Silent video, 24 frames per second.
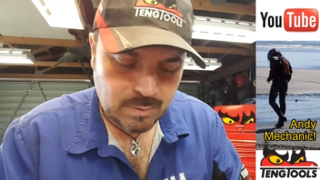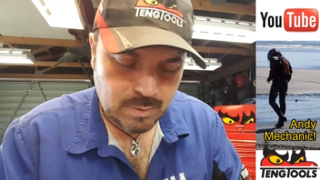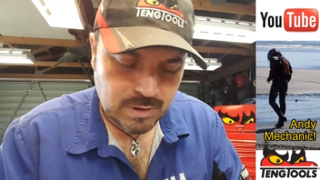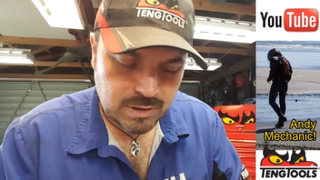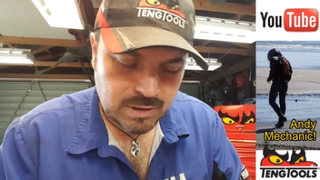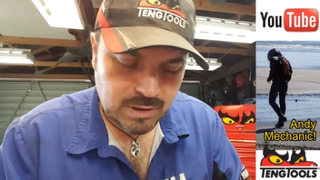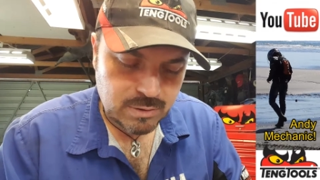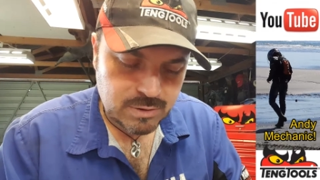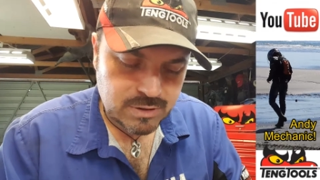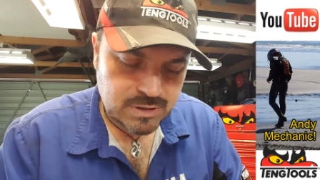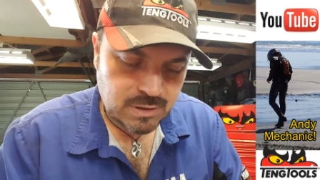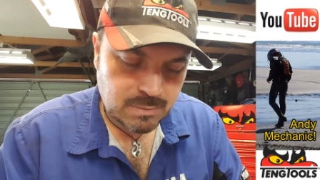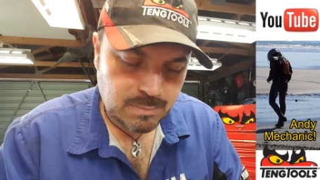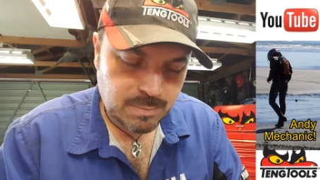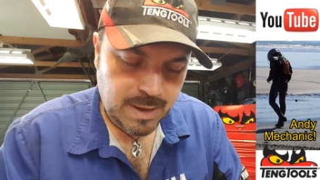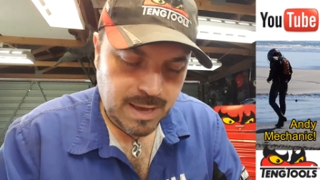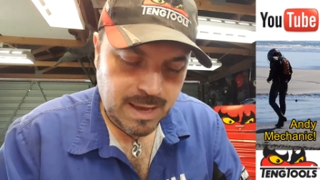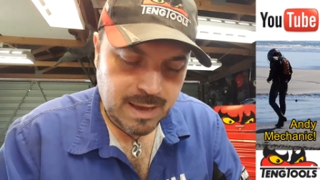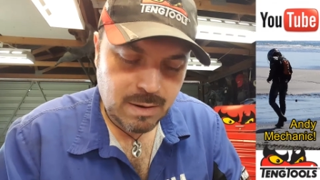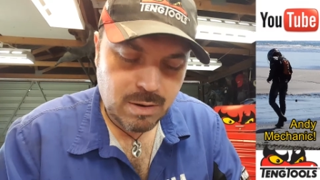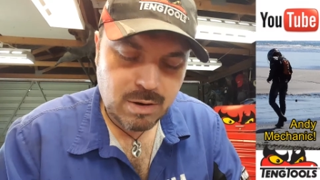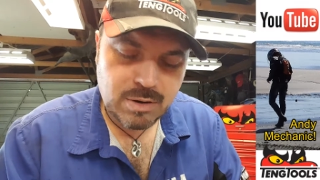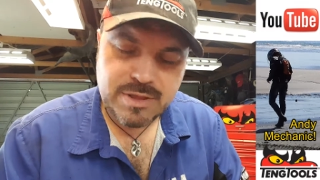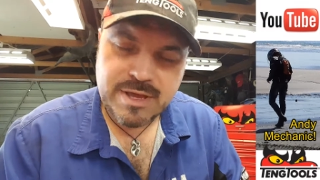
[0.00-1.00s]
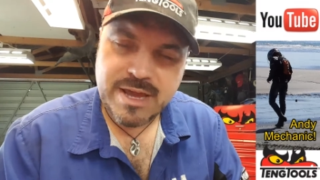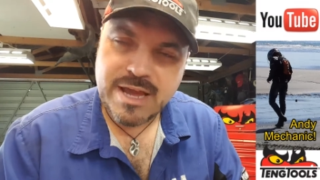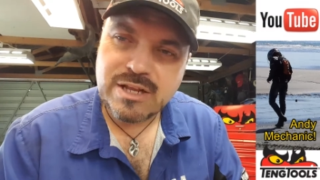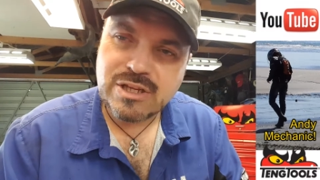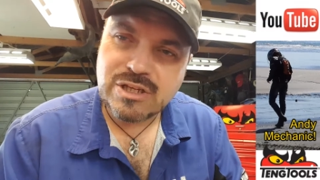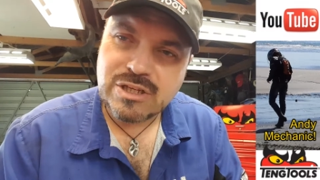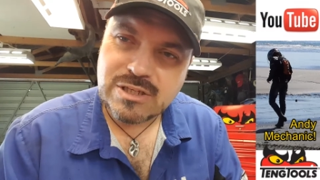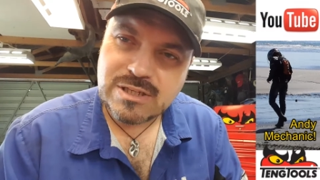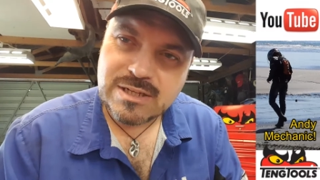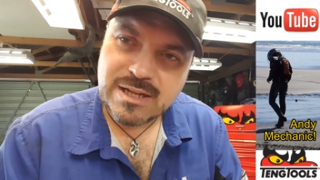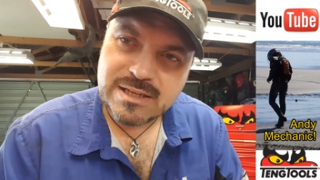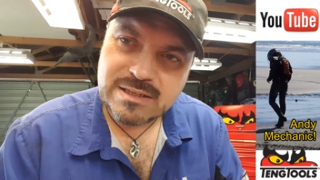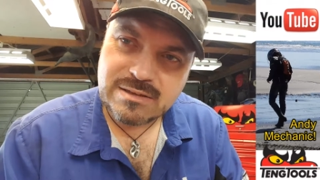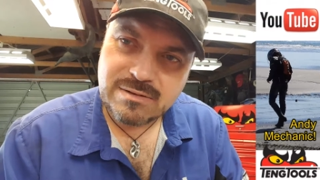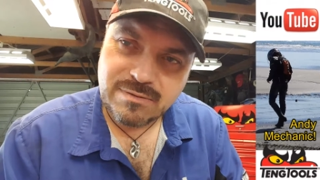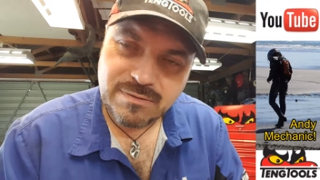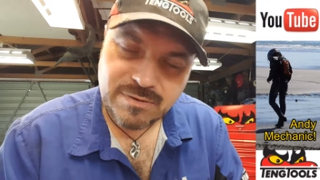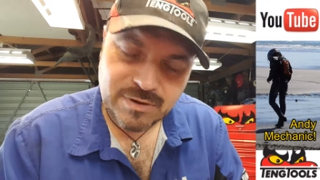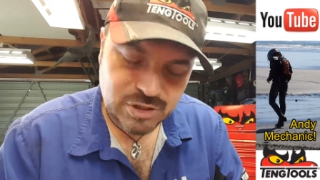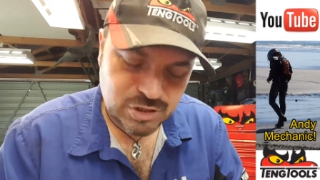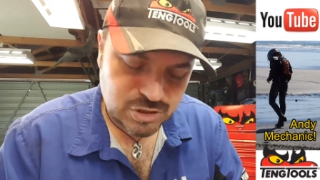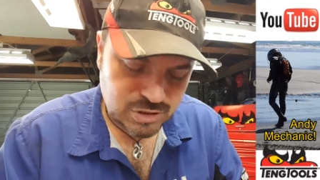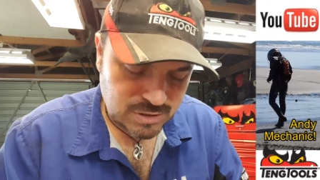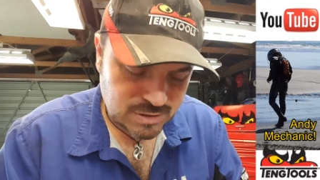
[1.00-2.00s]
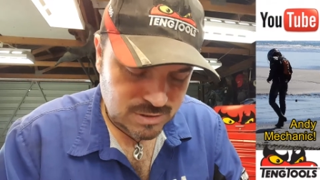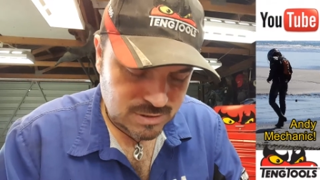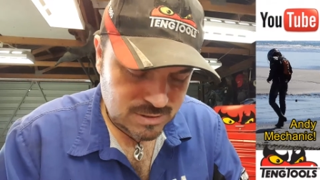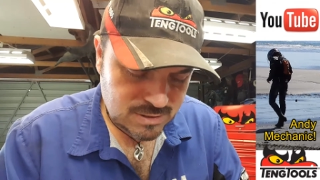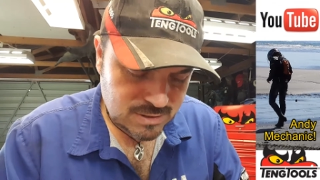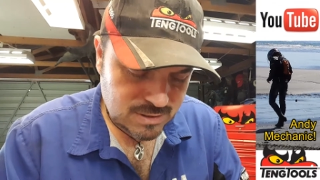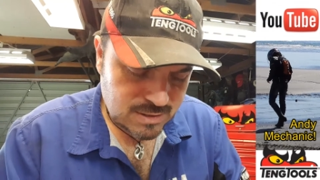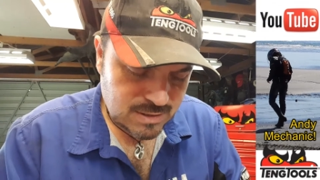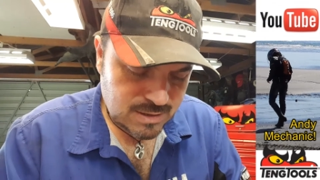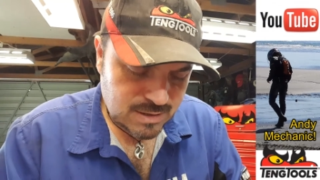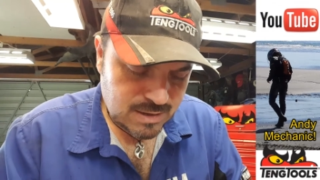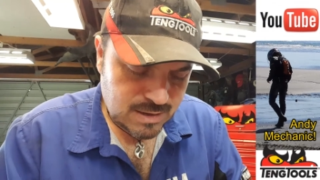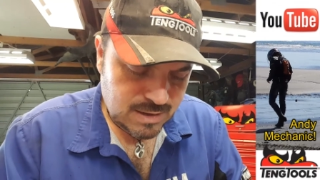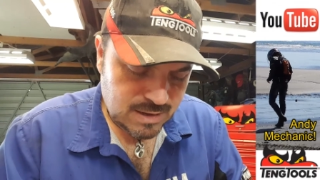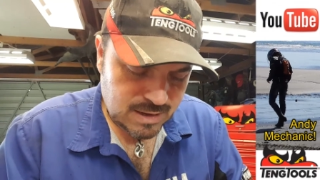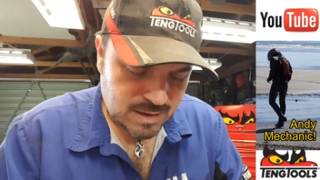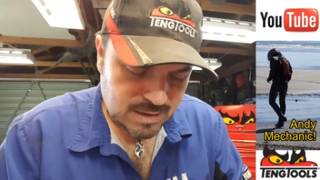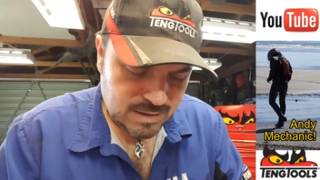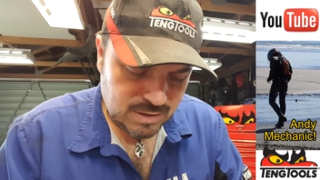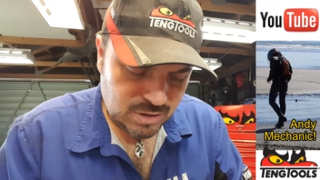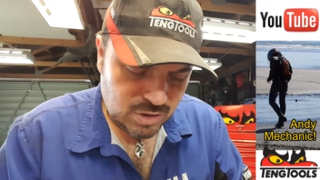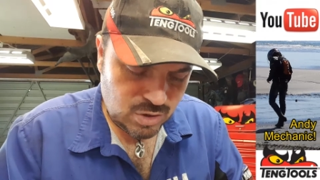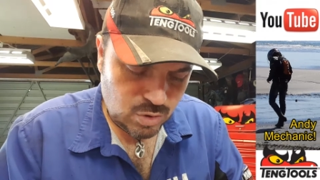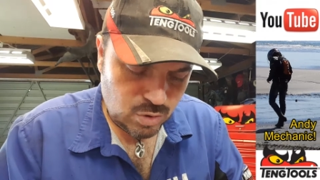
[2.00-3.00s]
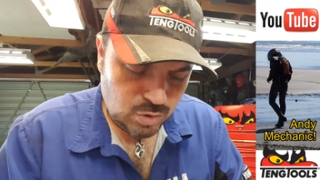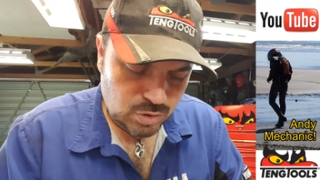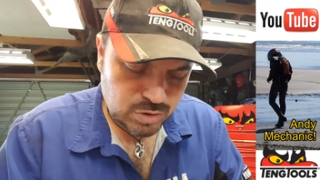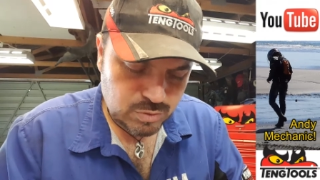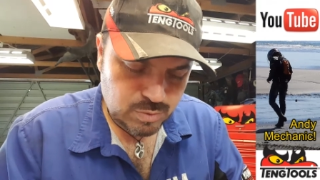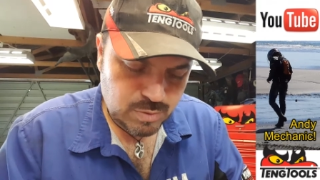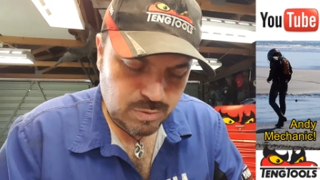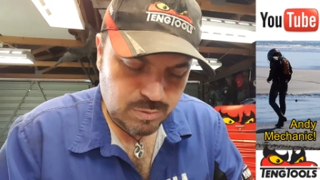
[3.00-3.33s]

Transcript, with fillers: We're losing power, the engine's less efficient, and of course,